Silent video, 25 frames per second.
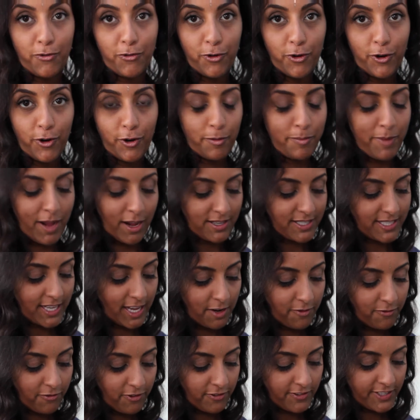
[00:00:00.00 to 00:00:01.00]
for about
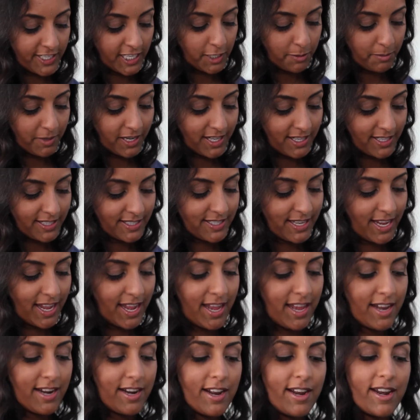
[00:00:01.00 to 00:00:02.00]
10-15 minutes
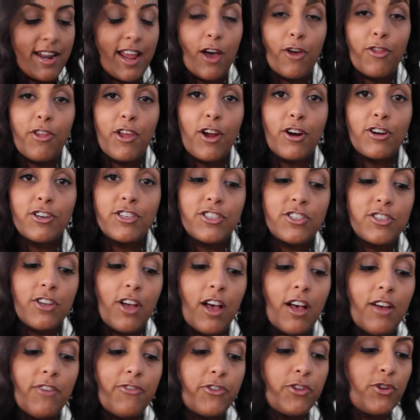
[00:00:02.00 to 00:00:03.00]
and now they are
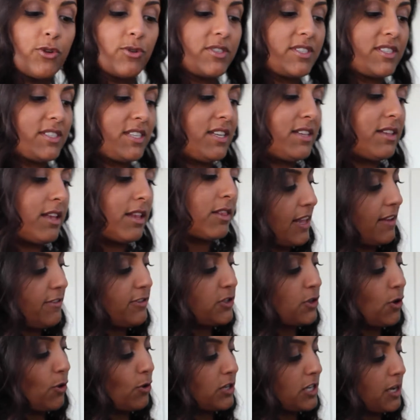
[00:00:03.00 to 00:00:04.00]
soft. You'll see that they've
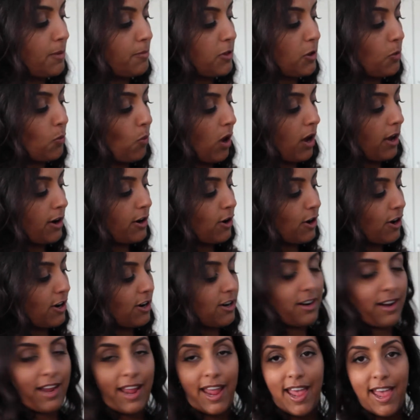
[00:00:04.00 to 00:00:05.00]
soaked up the
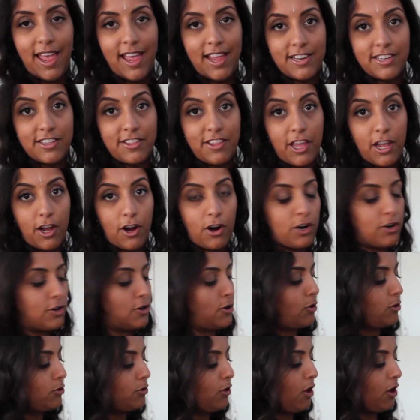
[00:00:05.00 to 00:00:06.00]
water and they are
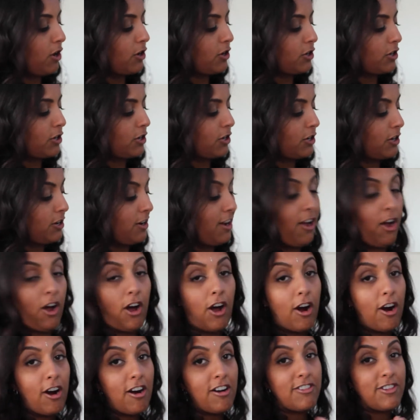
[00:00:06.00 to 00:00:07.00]
no longer
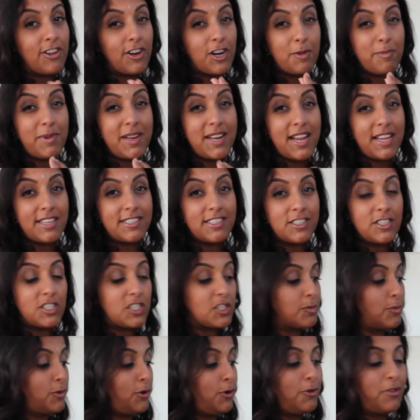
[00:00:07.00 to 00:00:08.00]
hard. They're gonna be nice and
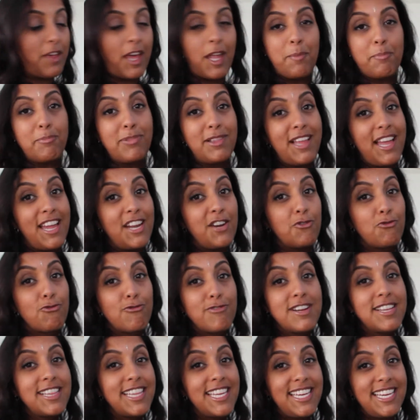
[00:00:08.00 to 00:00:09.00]
smooth and blend
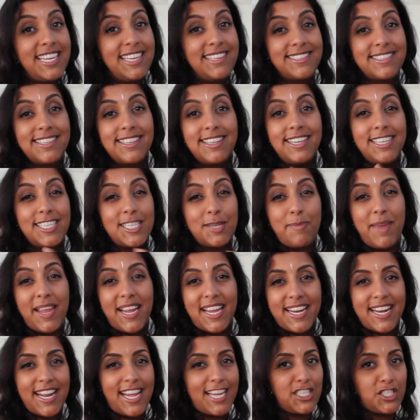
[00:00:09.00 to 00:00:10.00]
really easily to
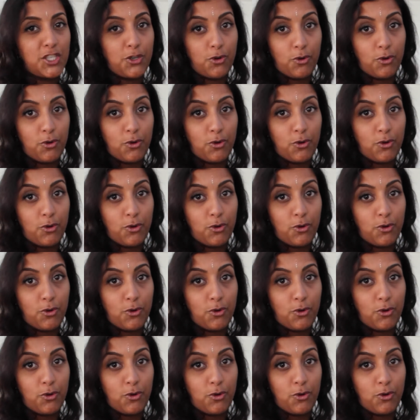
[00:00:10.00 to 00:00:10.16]
make a nice